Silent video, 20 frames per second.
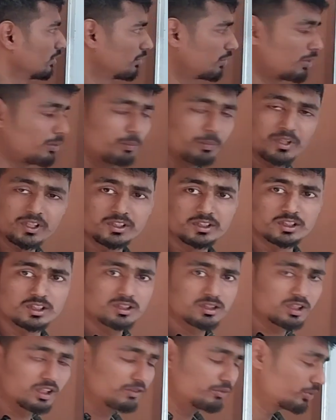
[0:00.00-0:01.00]
from
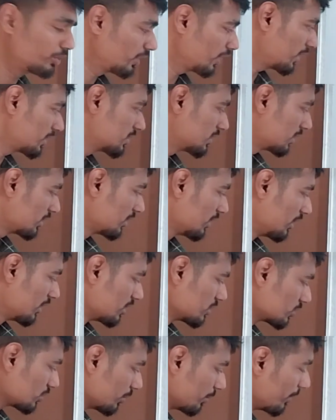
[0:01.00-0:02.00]
benzene sulfonic acid.
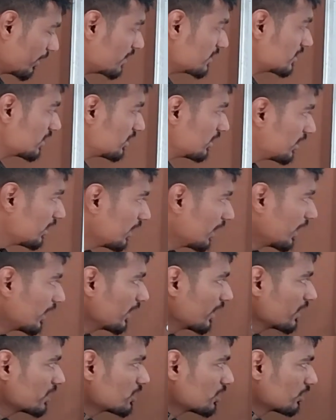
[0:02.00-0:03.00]
So benzene ring and
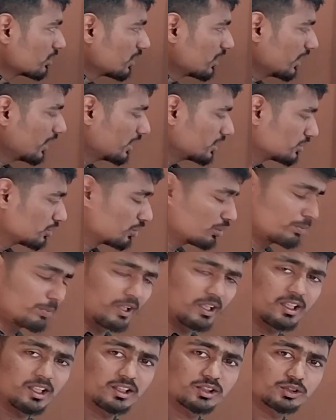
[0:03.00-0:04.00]
SO3H group
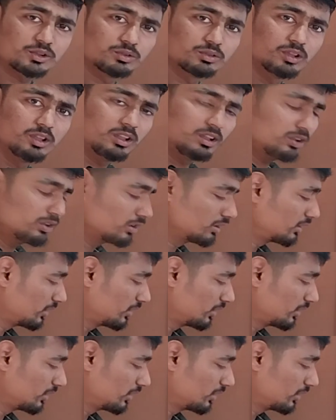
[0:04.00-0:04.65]
attached to the